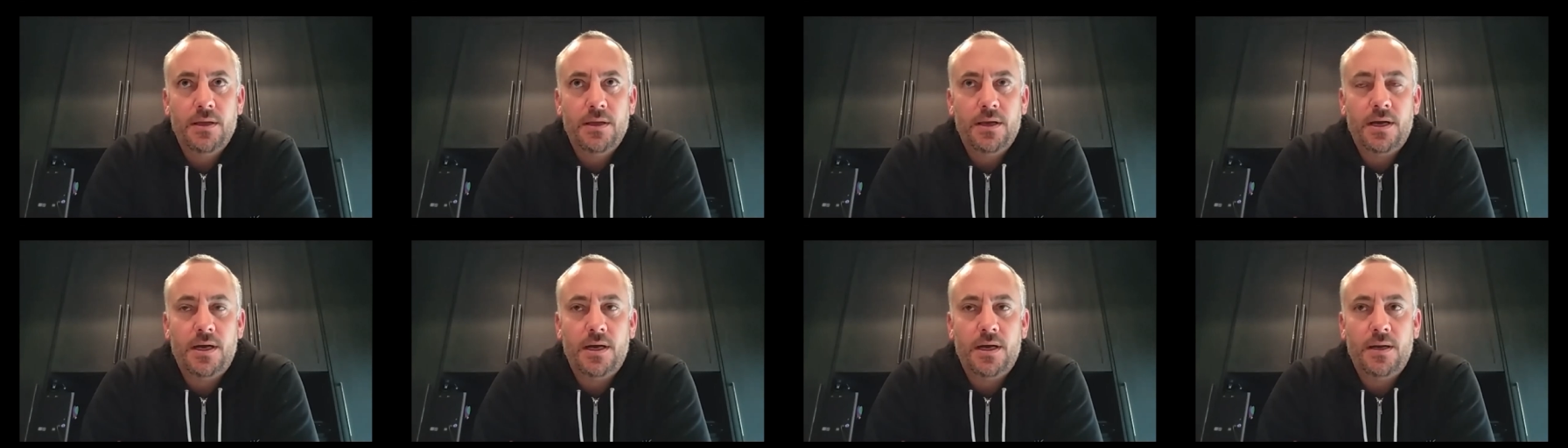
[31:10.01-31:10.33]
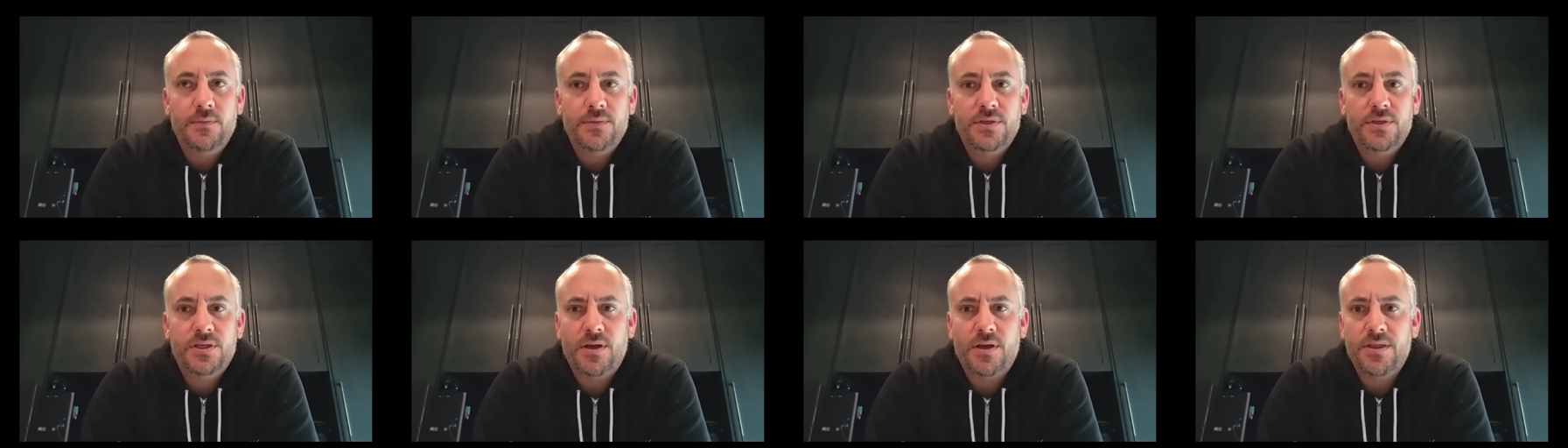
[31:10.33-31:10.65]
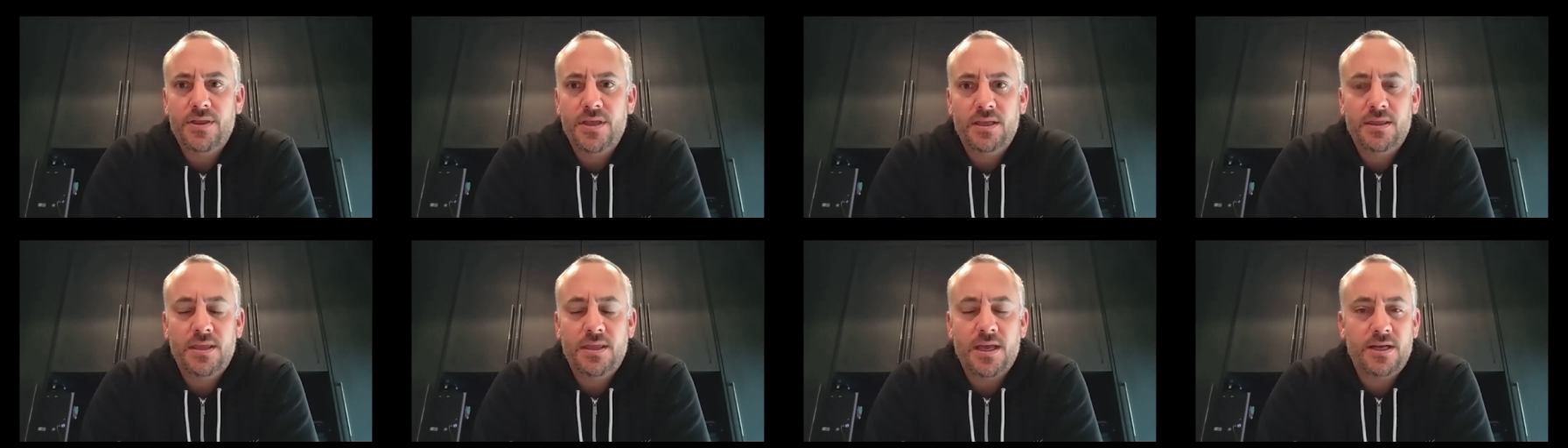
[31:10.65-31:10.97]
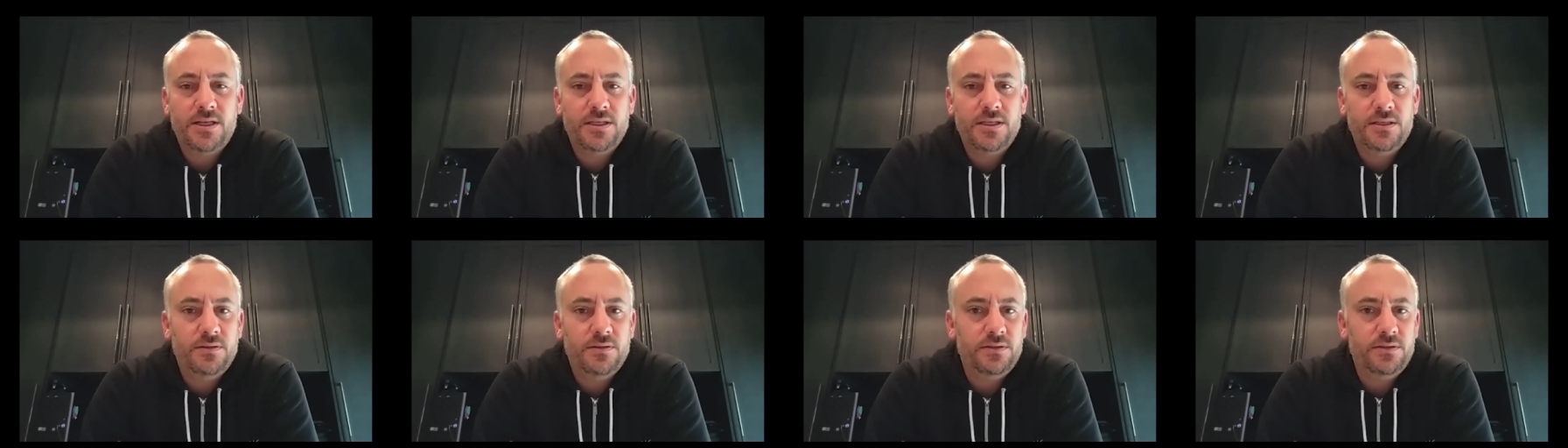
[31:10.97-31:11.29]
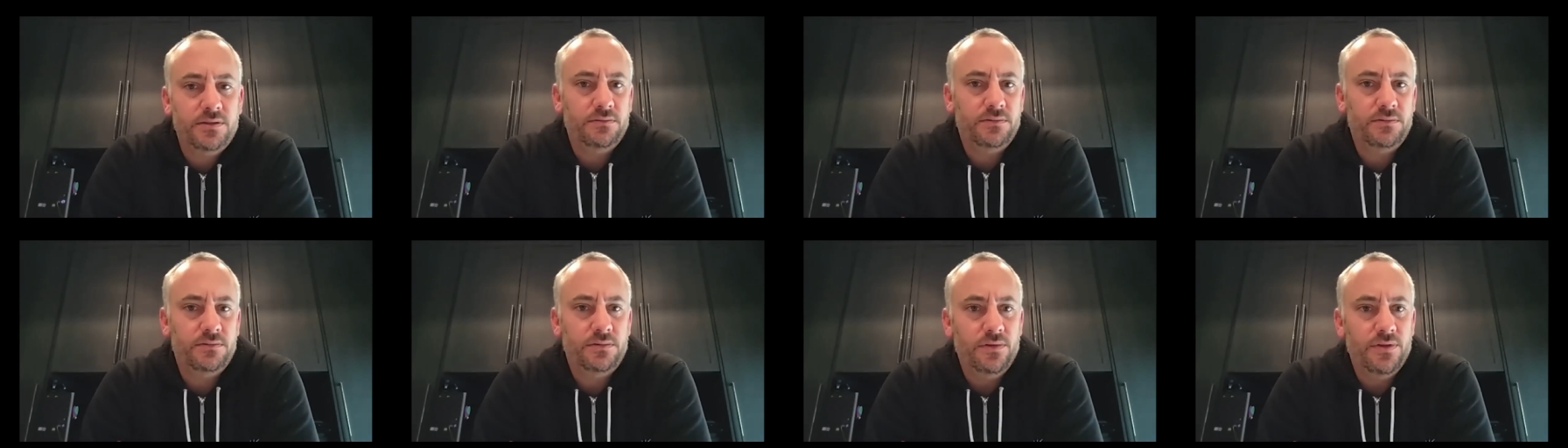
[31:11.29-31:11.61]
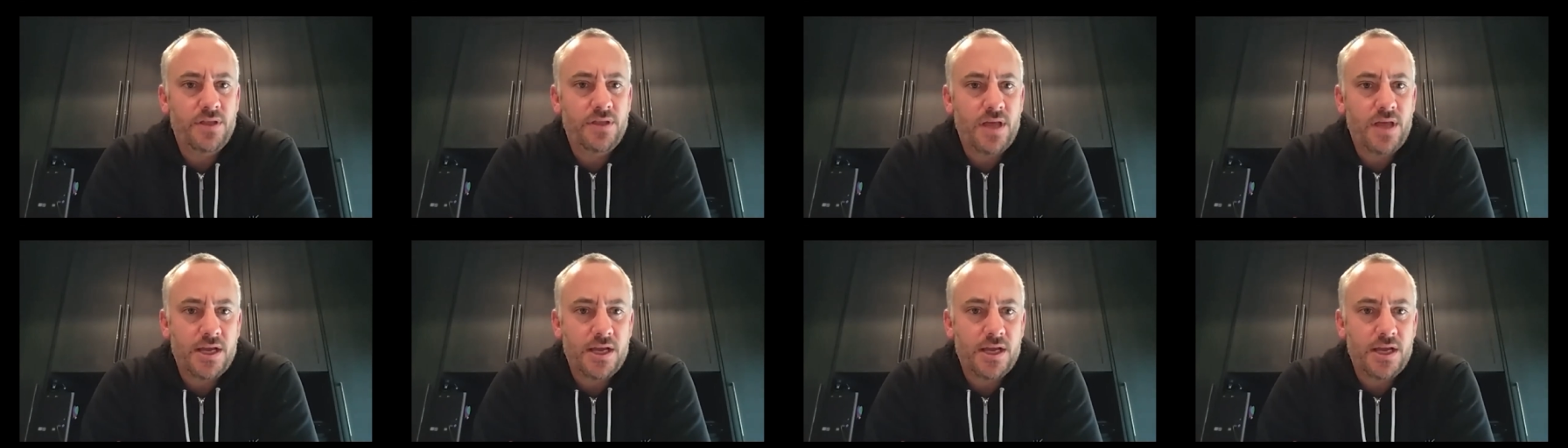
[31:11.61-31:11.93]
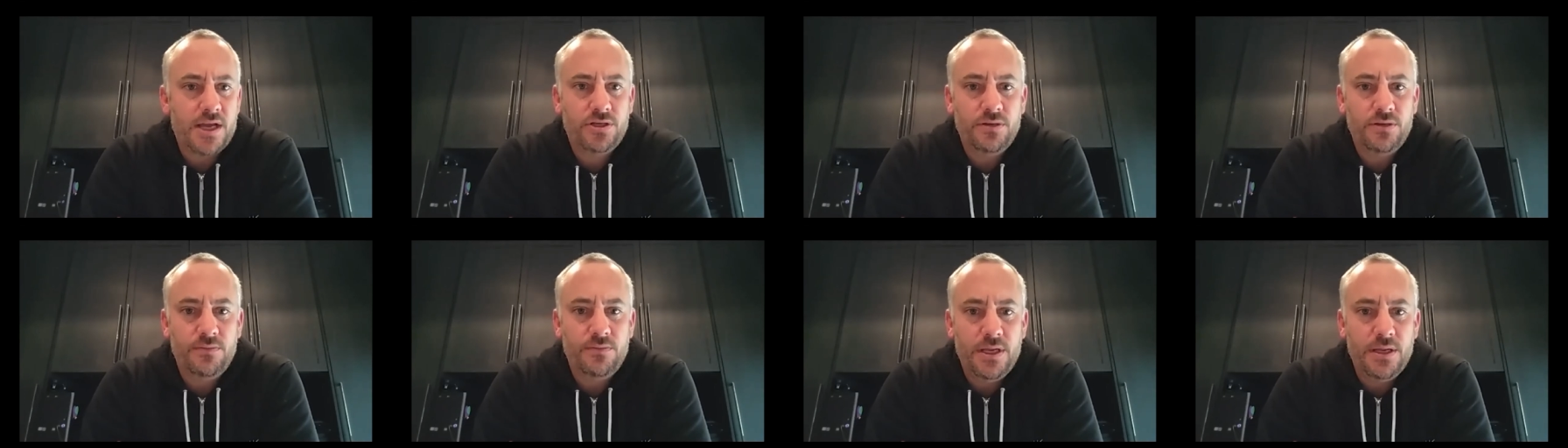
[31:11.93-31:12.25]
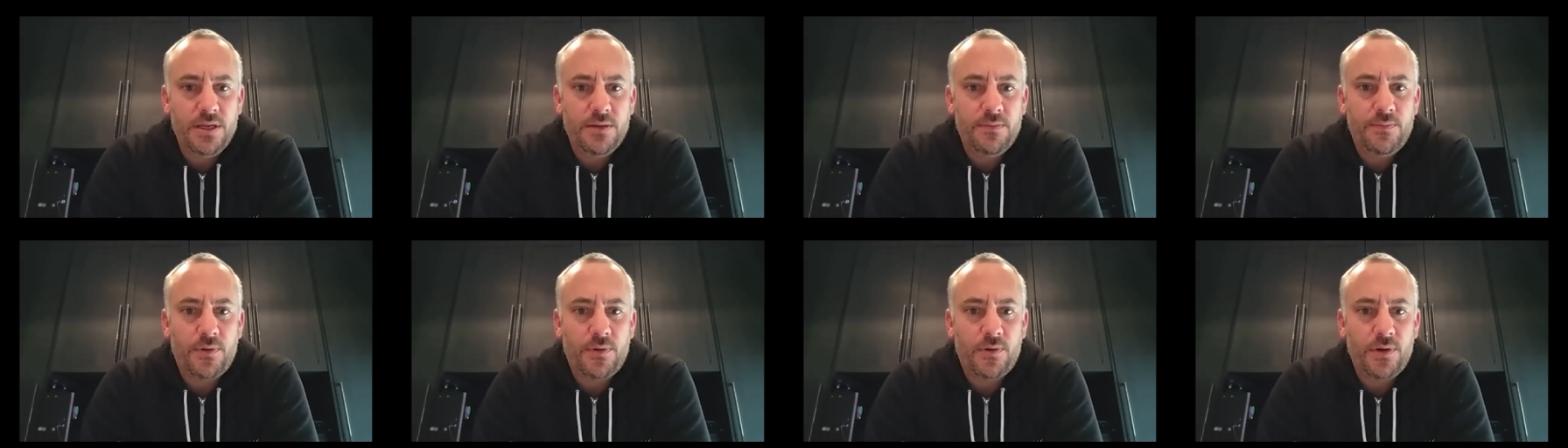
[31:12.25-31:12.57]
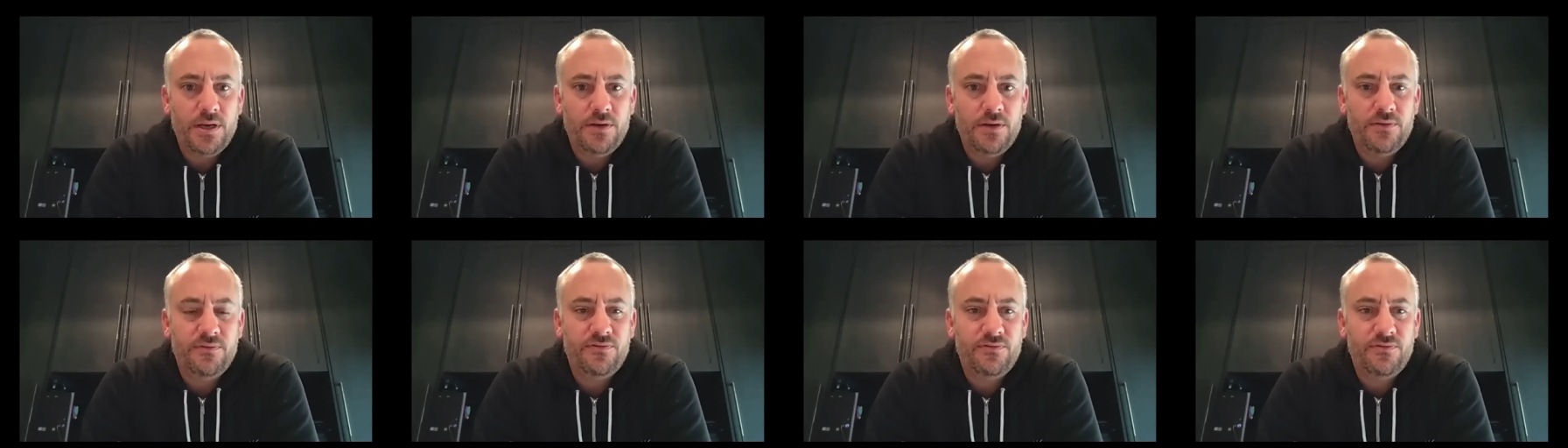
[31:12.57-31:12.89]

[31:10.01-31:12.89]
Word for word: Um, so I think that that should be a point of